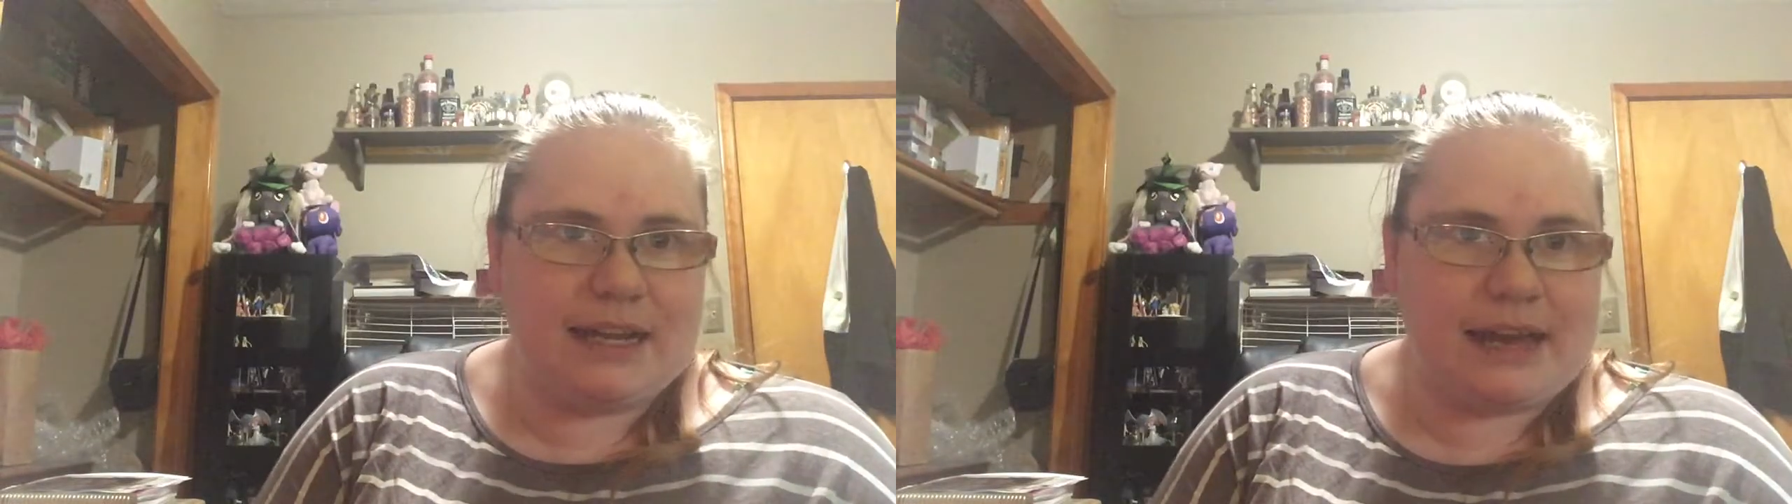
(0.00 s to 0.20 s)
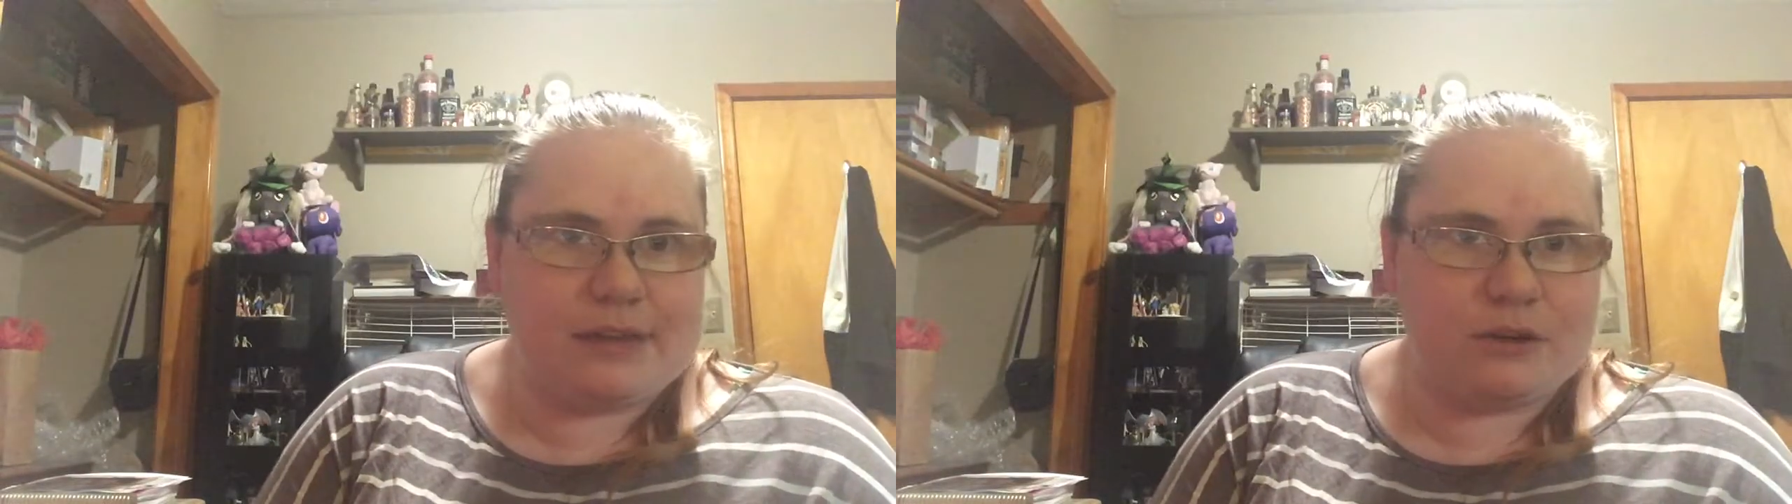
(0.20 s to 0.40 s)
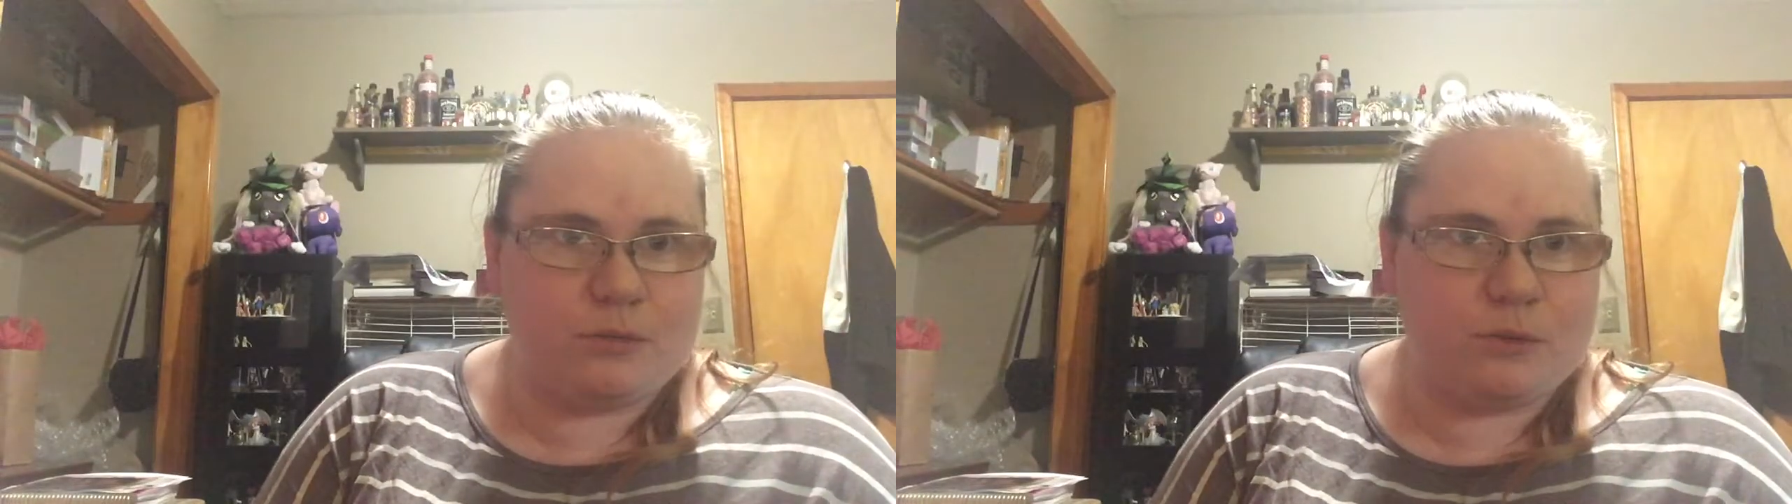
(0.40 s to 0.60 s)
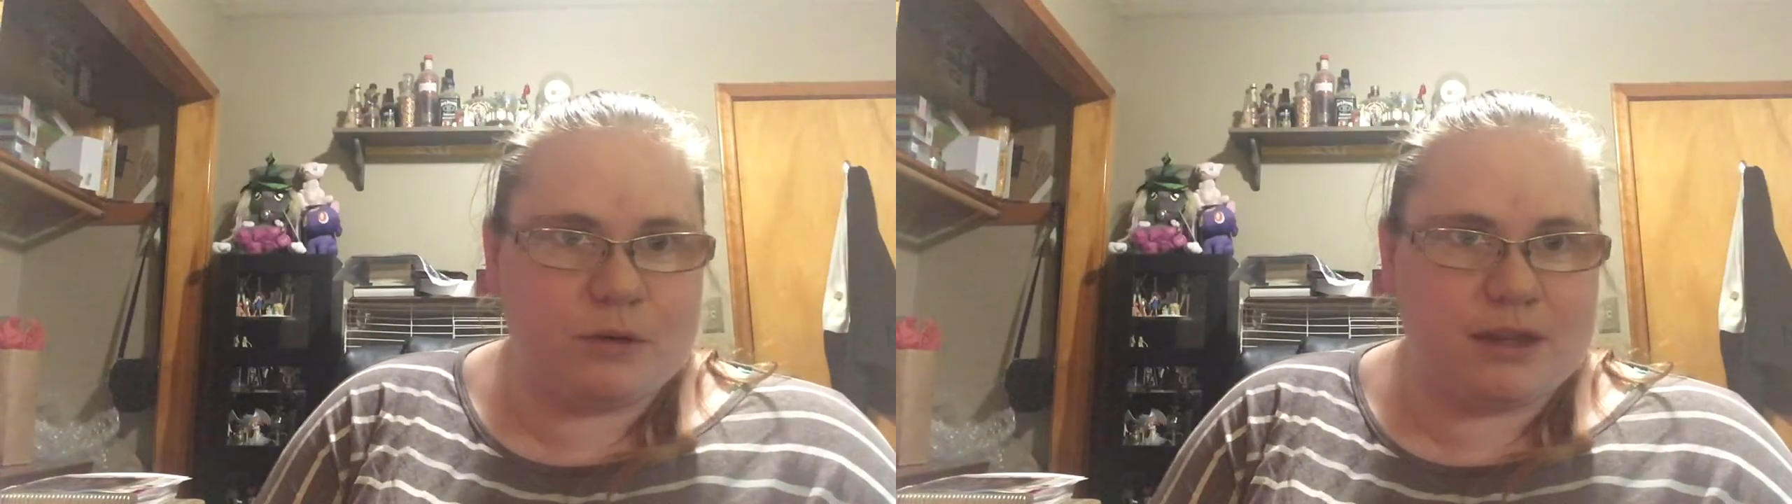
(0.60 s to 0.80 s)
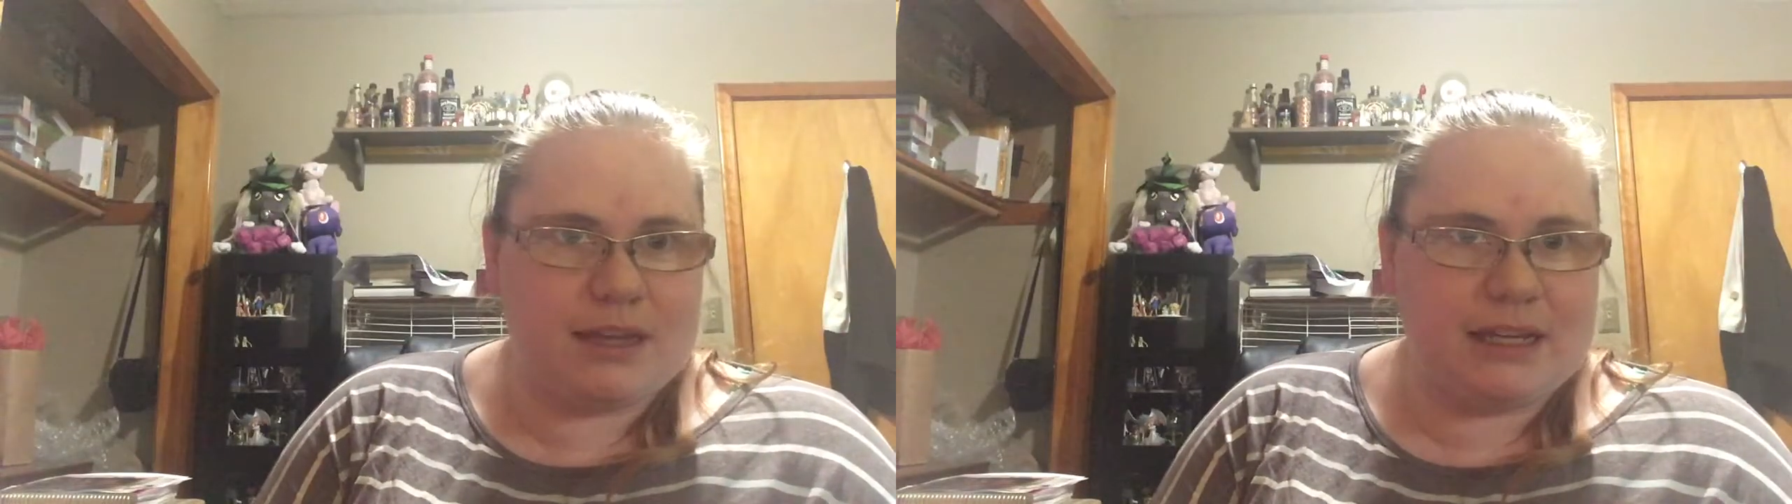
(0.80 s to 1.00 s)
gather
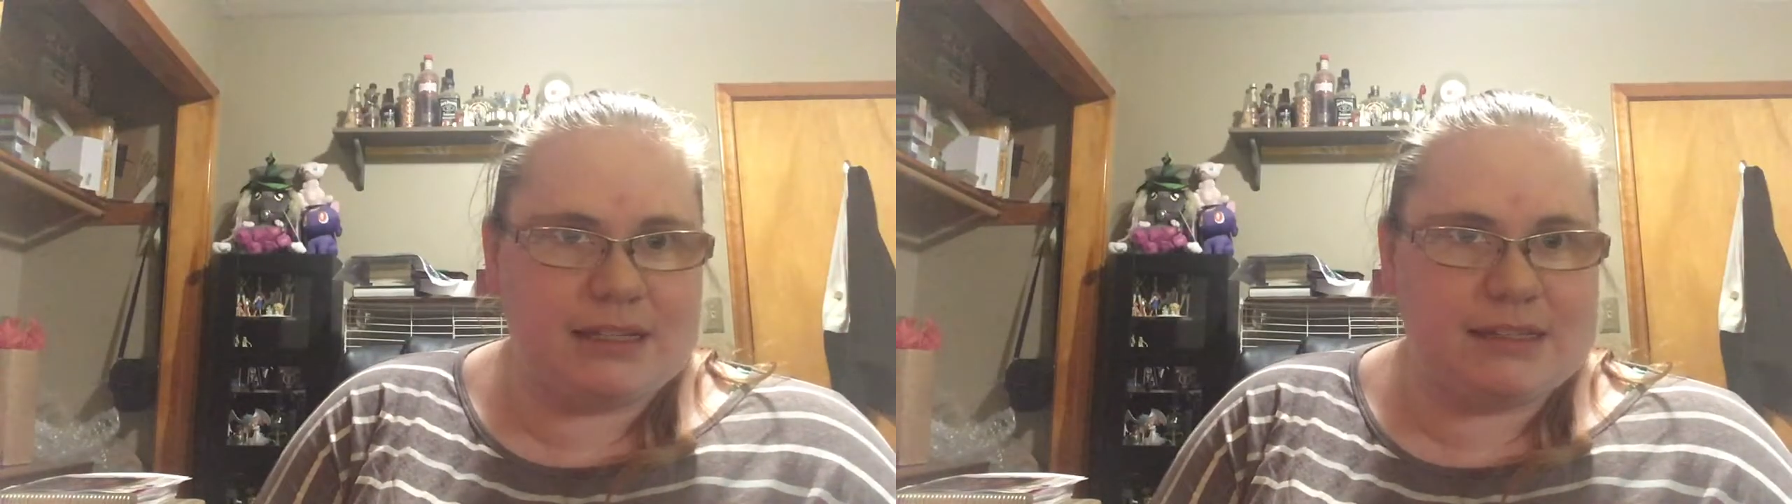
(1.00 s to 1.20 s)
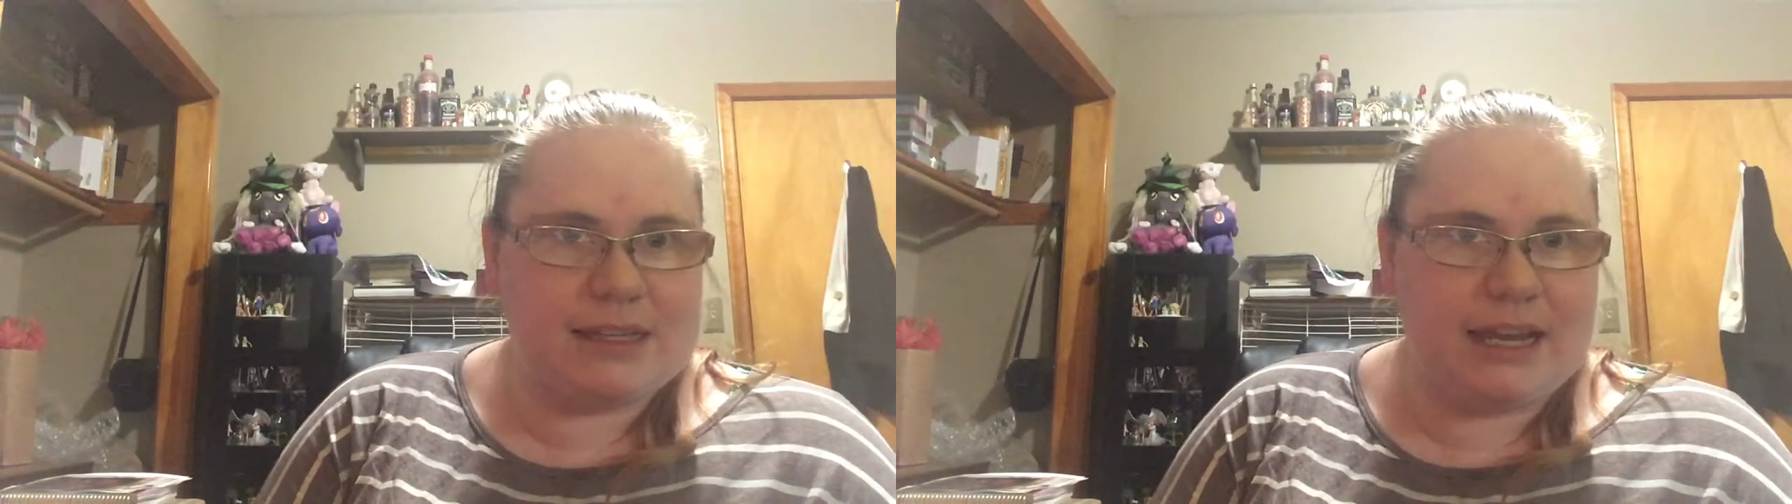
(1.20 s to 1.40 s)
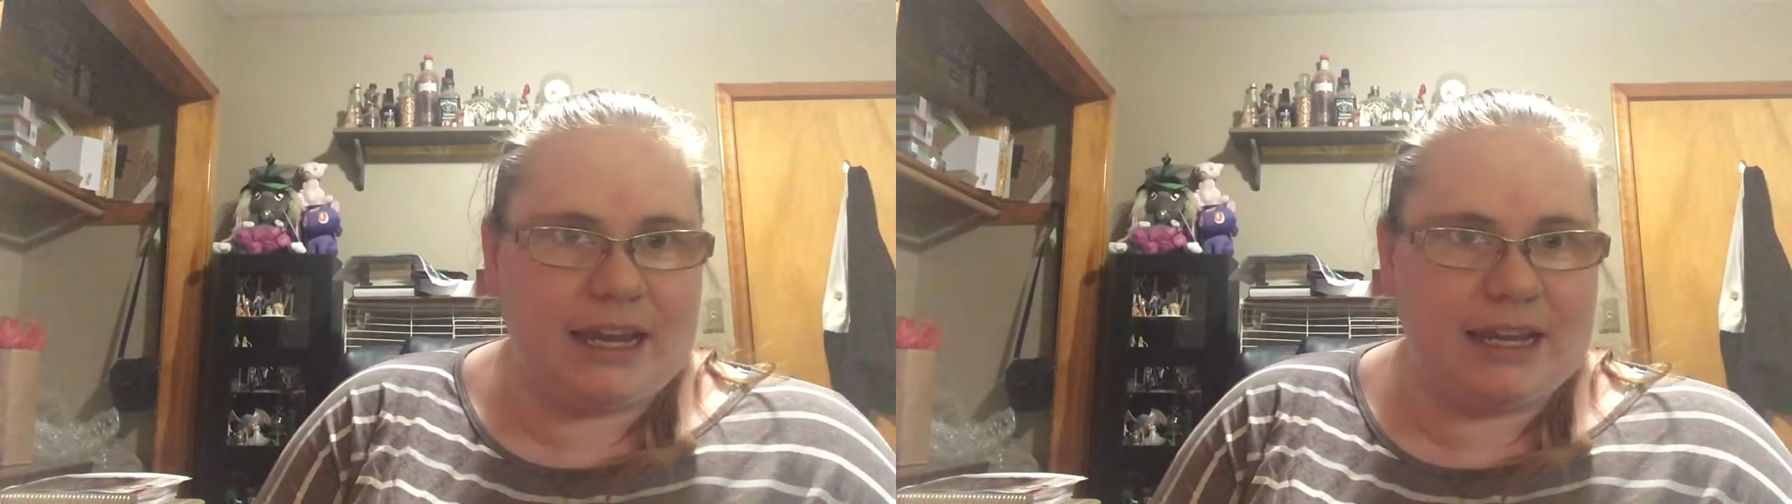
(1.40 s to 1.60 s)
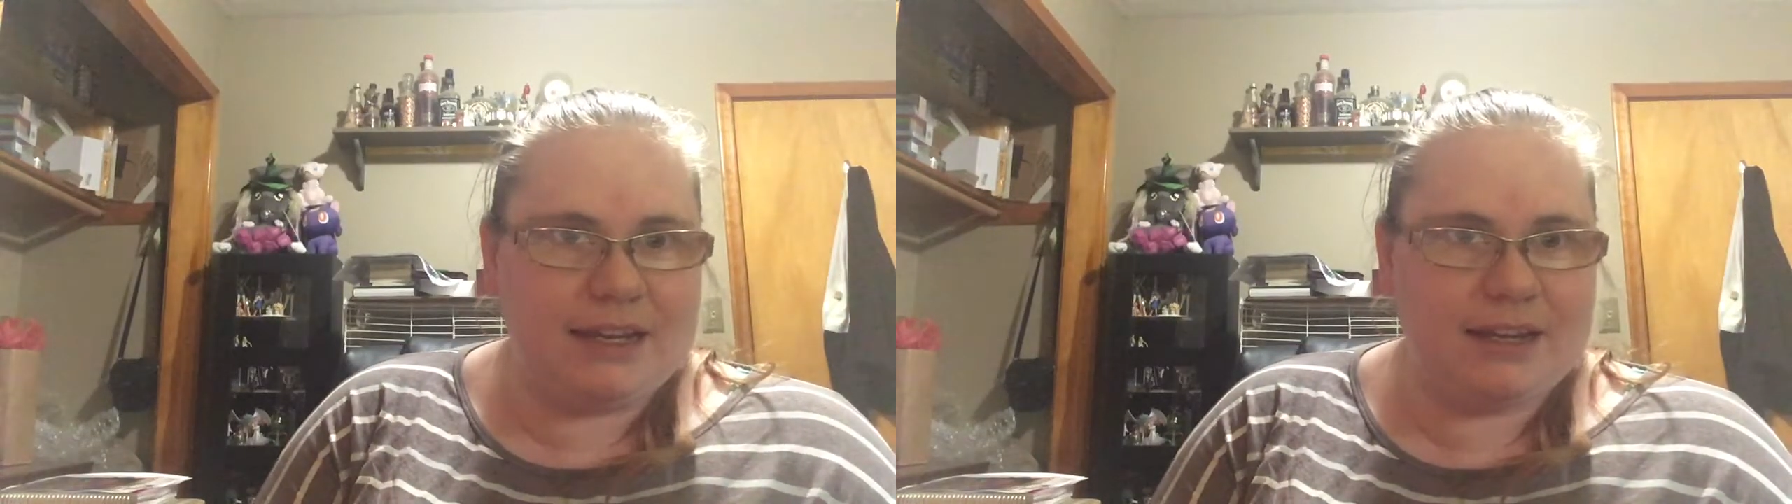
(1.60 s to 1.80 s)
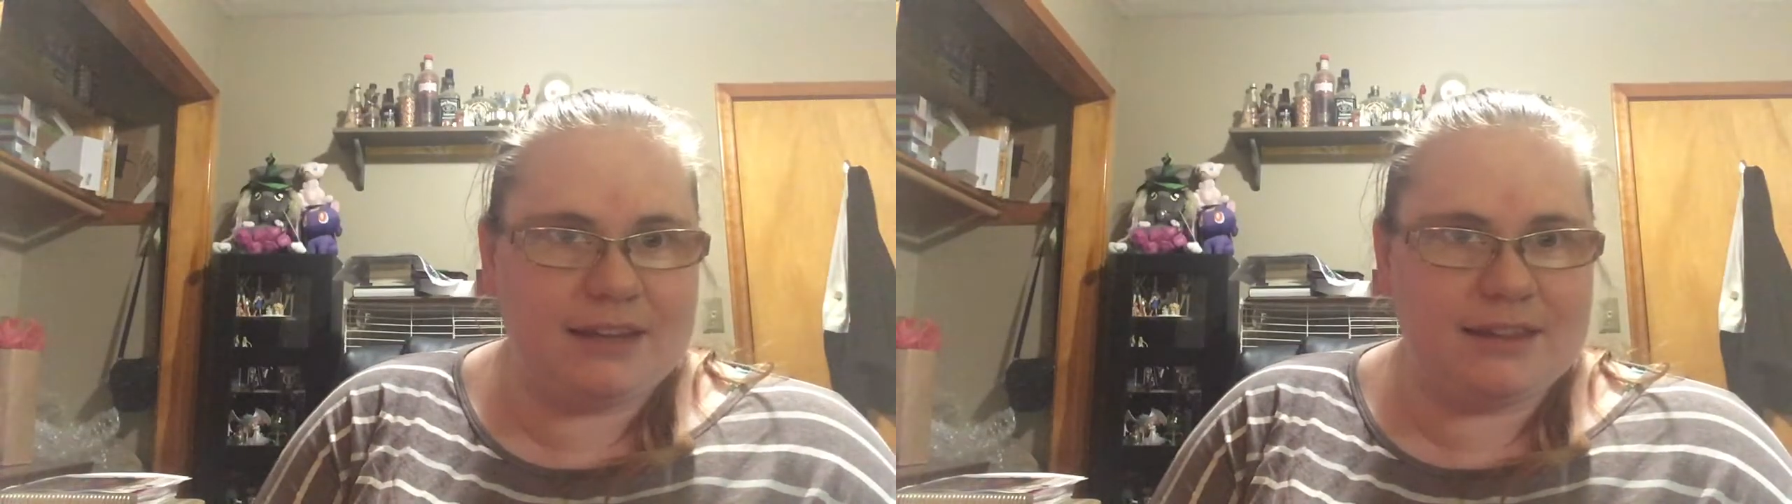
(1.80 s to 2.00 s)
more things
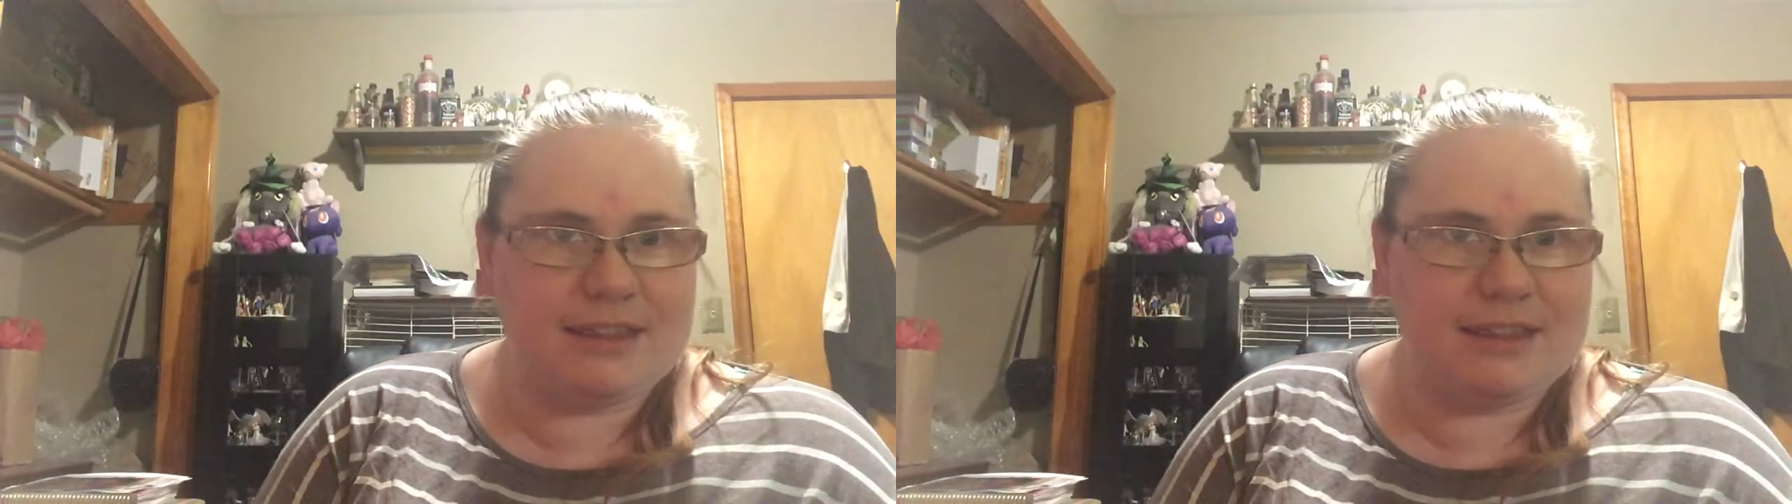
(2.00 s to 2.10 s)
in.